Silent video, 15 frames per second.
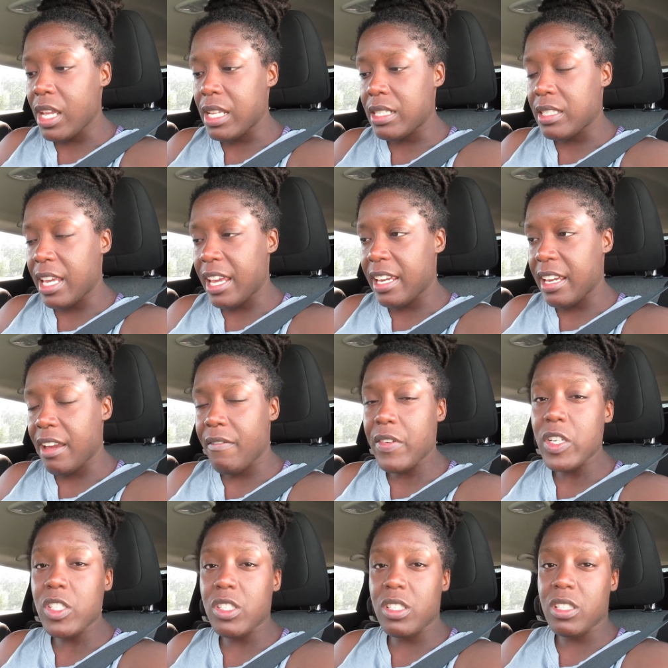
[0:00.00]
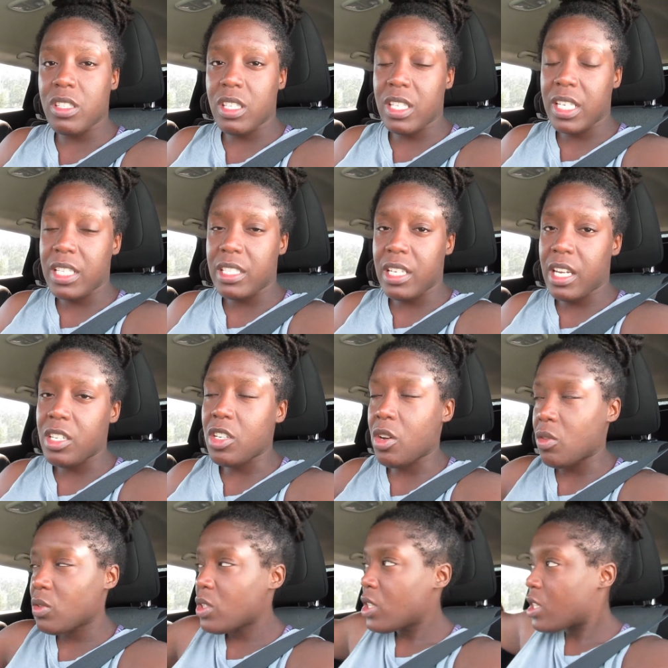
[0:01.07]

and take it versus the days that I don't.